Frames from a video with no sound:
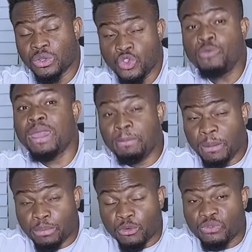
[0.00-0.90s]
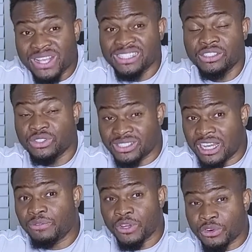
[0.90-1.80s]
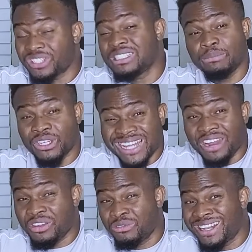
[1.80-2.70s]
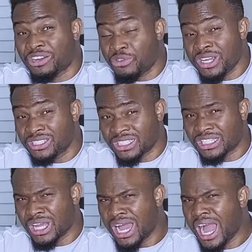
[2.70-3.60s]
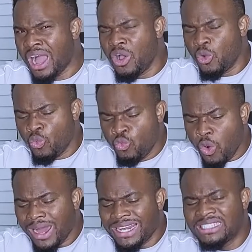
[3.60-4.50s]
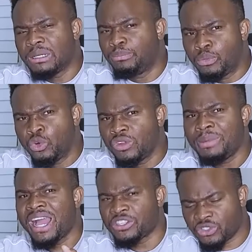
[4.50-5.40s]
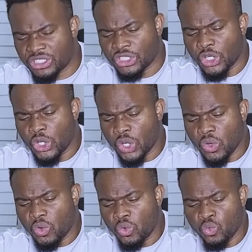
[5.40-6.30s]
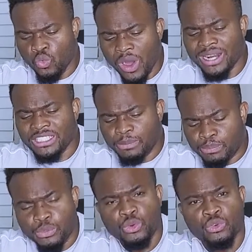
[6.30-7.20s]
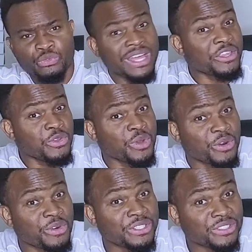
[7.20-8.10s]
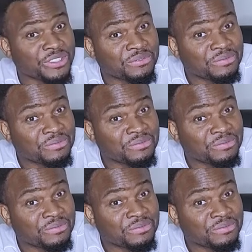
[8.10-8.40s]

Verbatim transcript: You may be professing yourself a Christian, but you're not even a Christian. How, what is the proof? Let me ask you this. What is the proof that you are a Christian?